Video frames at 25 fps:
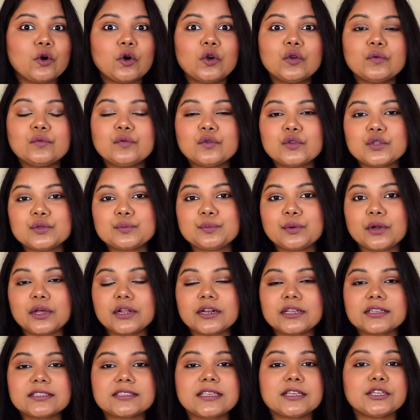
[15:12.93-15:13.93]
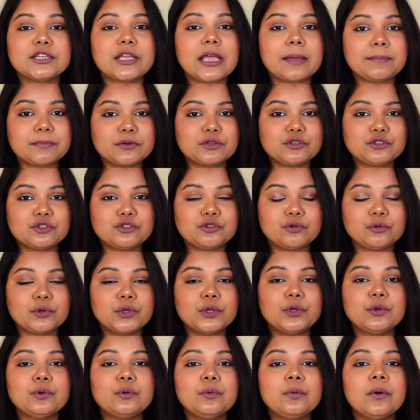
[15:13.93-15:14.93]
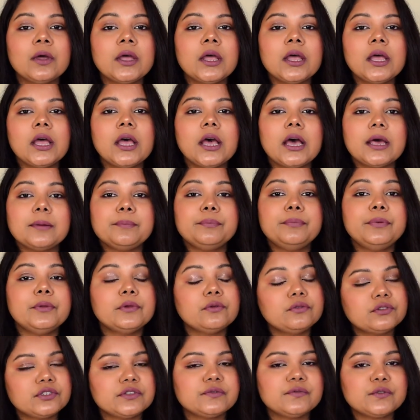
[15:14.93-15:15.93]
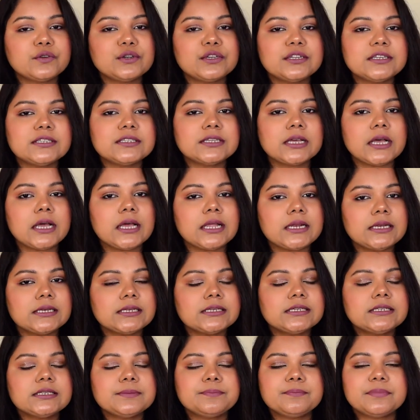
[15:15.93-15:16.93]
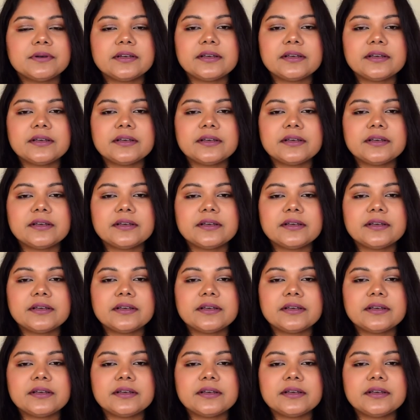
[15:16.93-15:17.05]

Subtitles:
All of those products I happen to show you are beautifully done,